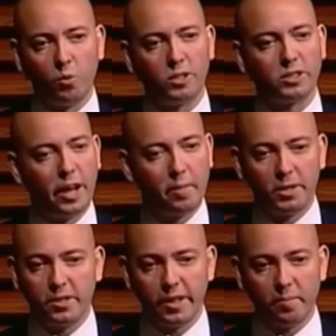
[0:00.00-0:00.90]
what's
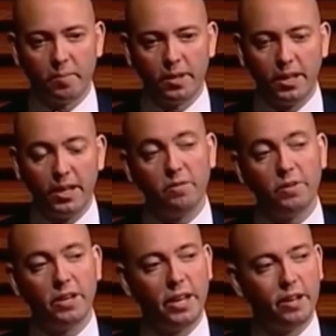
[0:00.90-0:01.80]
coming to them,
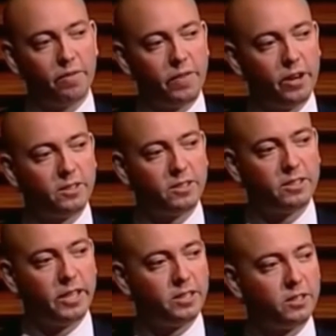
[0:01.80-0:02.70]
even if there is a
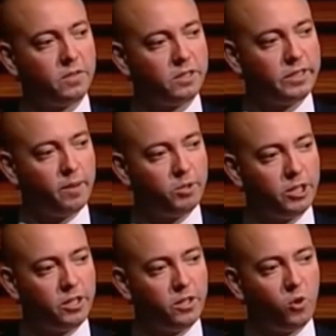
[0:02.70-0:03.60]
sense of
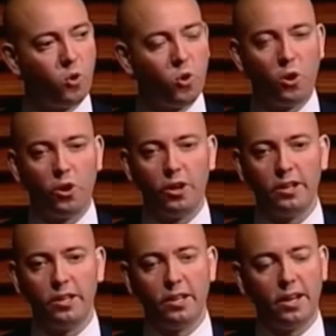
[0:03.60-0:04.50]
deception
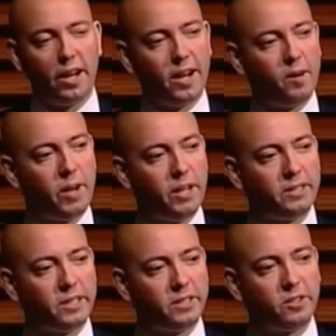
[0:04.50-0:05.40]
or a
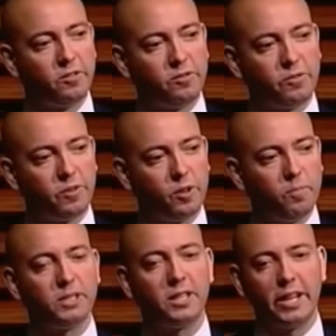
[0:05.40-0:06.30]
sense of
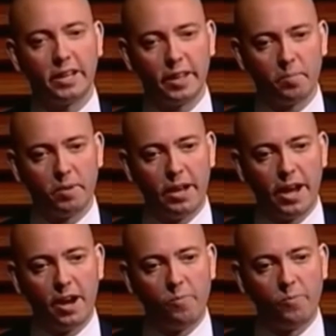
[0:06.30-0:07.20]
misleading them.
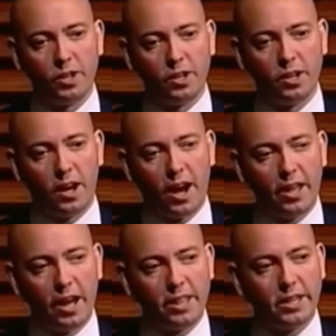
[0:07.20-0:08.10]
Now,
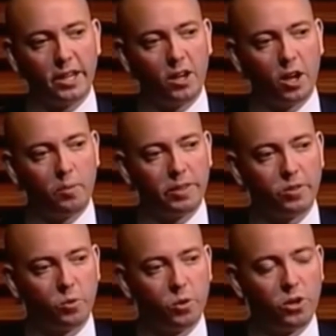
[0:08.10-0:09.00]
I think a lot
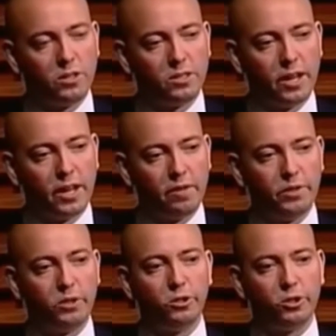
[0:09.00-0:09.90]
about the word
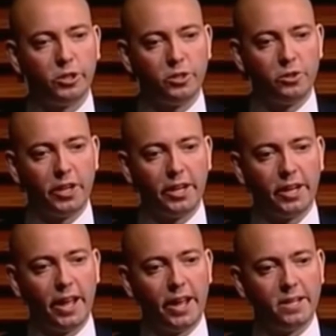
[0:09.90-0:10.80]
fiduciary
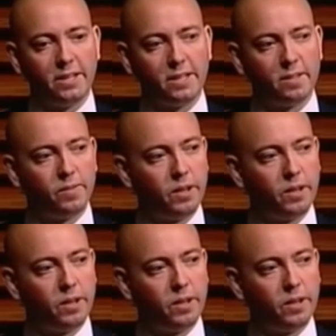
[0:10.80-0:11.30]
duty, and